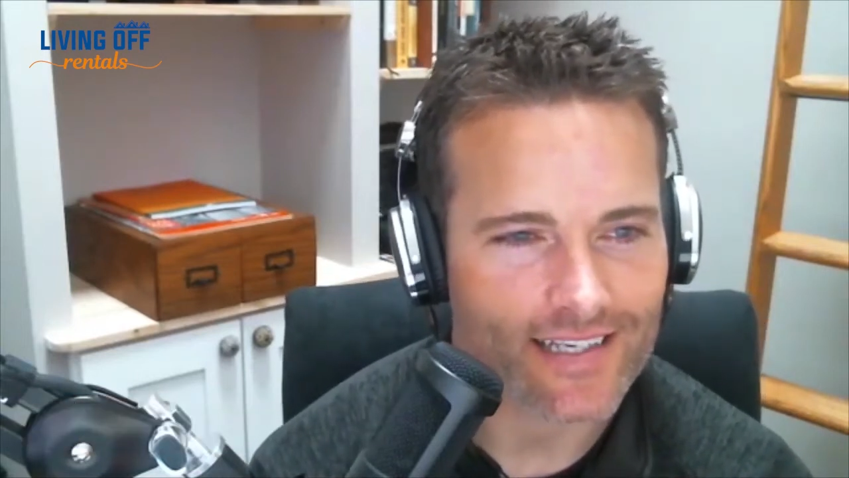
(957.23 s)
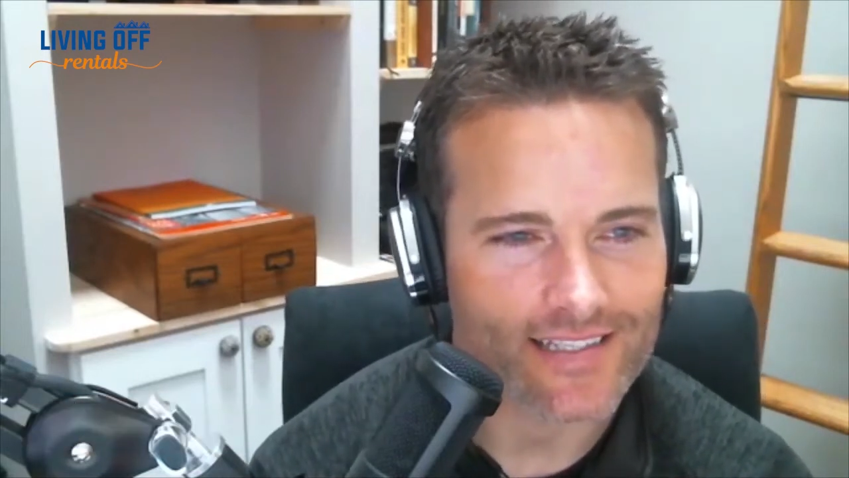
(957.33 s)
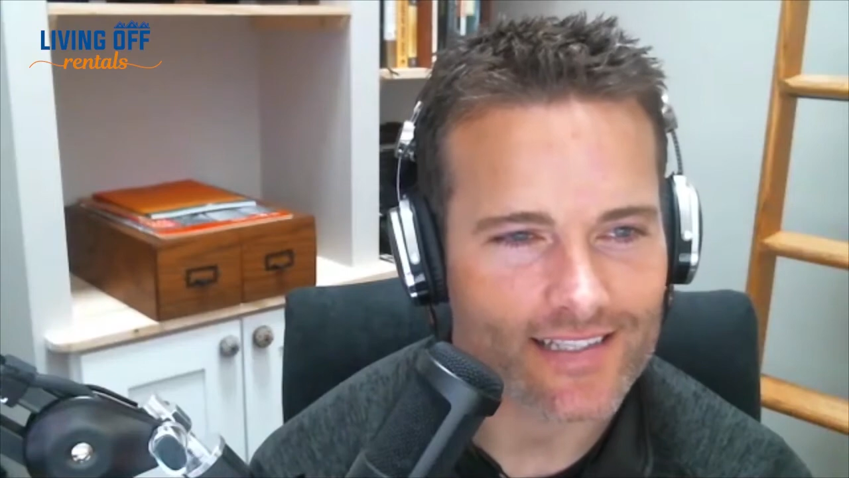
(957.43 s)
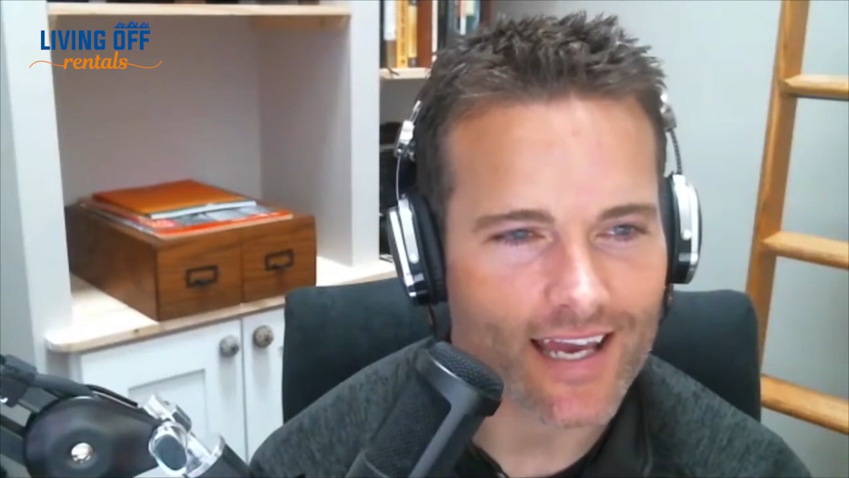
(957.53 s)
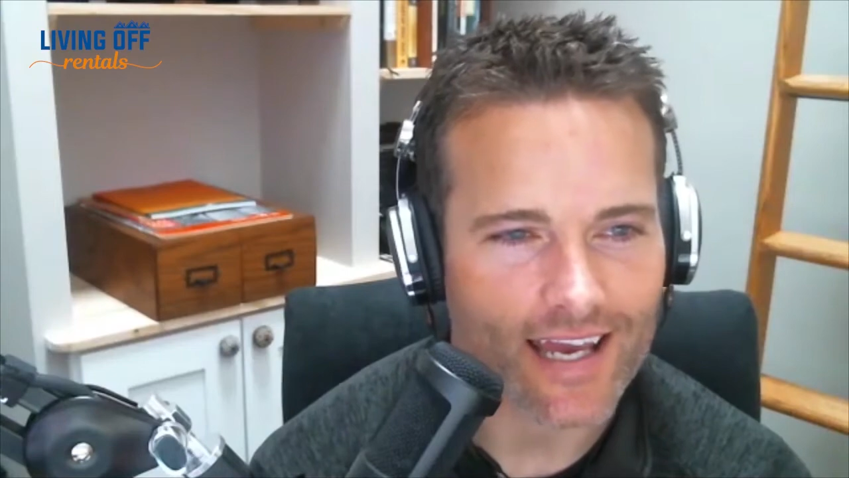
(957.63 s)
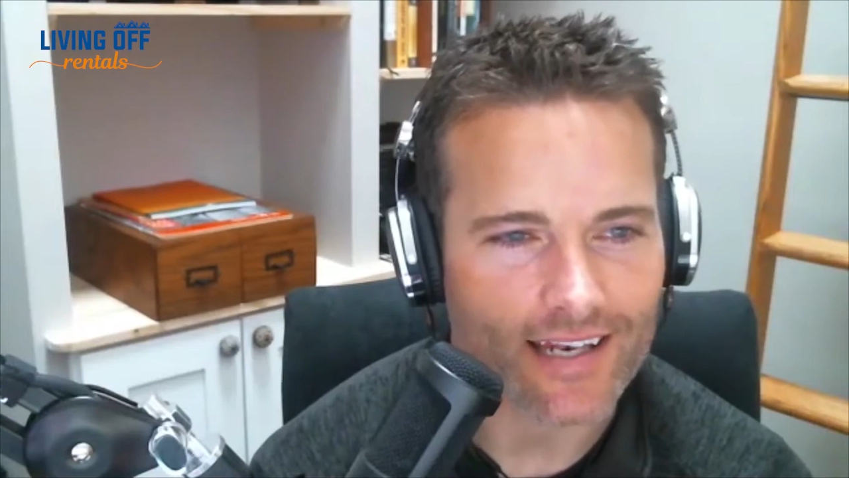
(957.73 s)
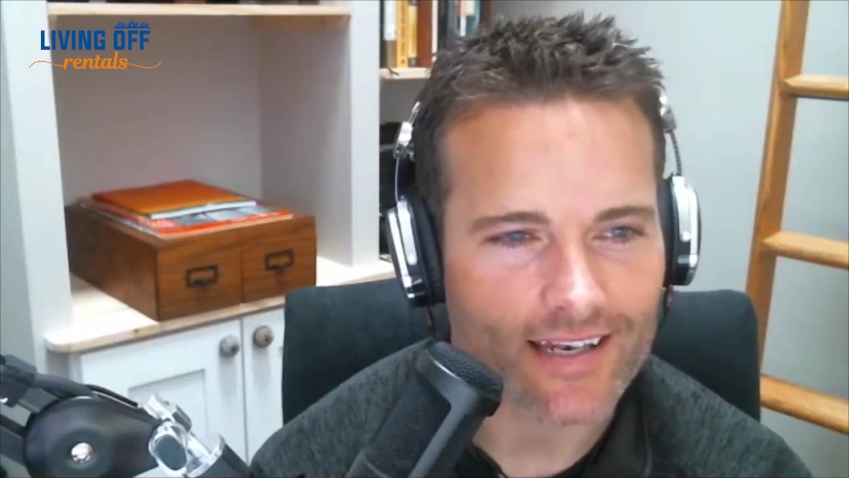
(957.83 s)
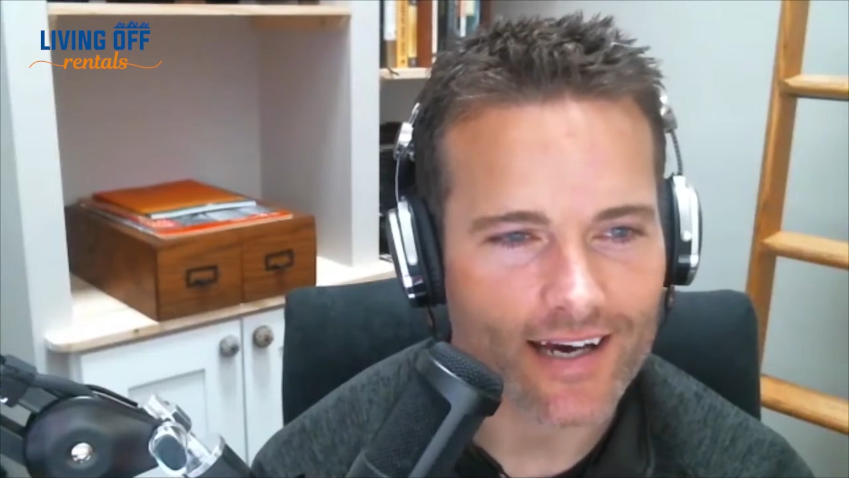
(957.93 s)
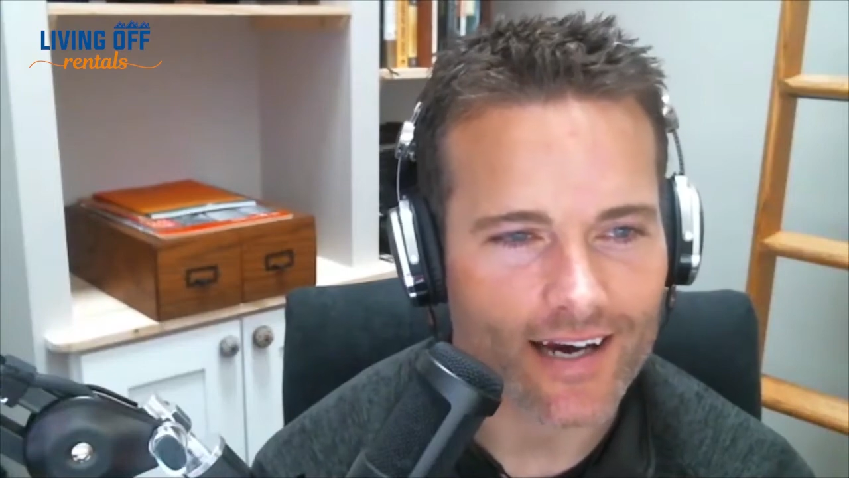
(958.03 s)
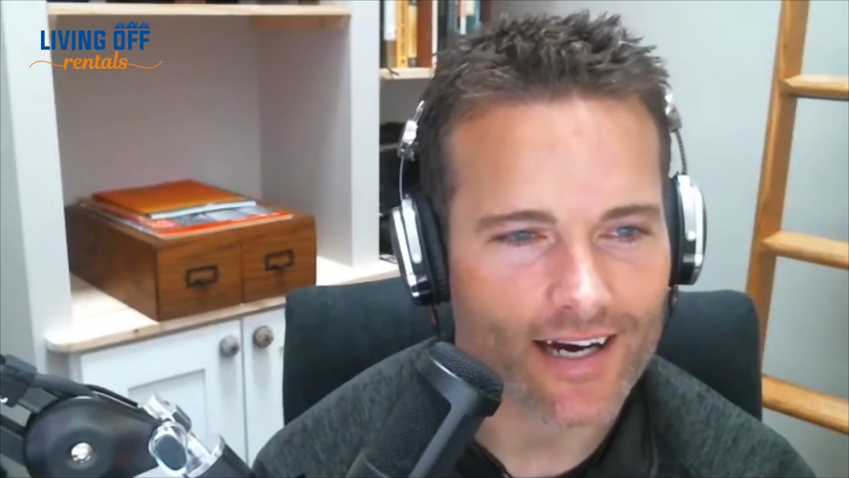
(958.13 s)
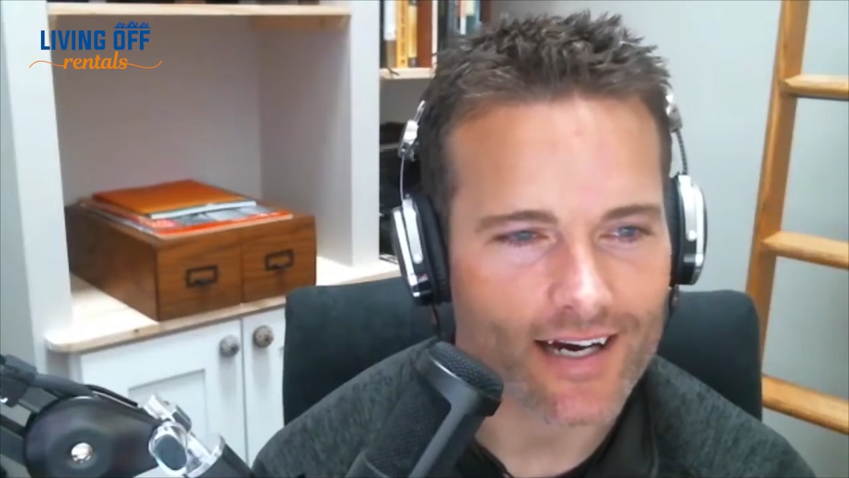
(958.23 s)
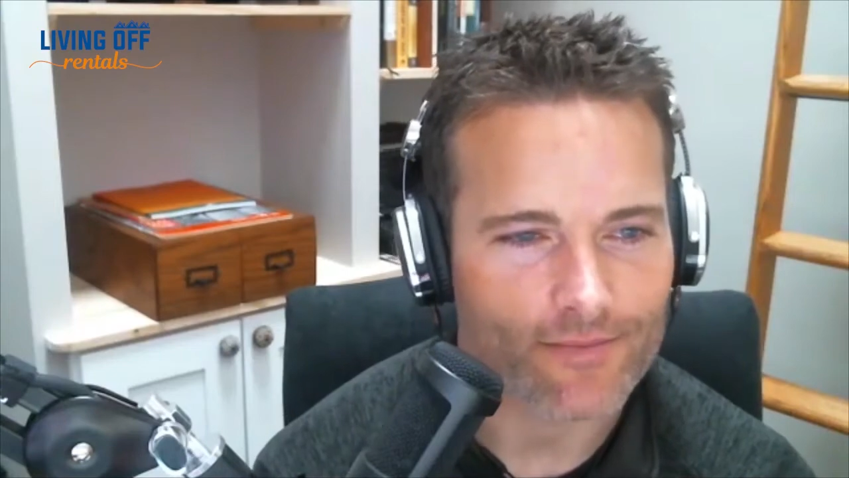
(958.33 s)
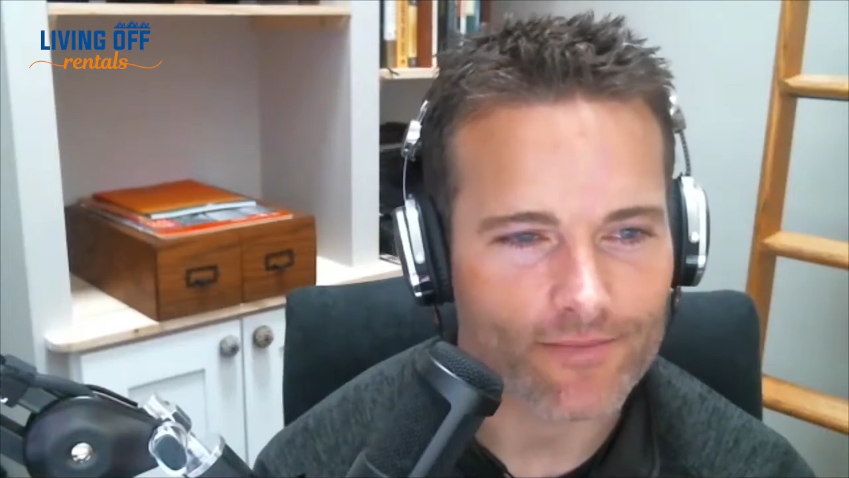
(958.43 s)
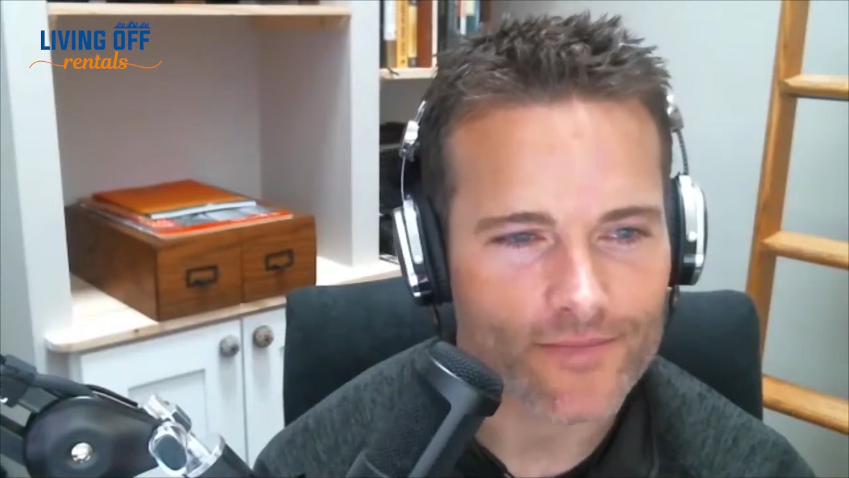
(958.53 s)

like it's insane.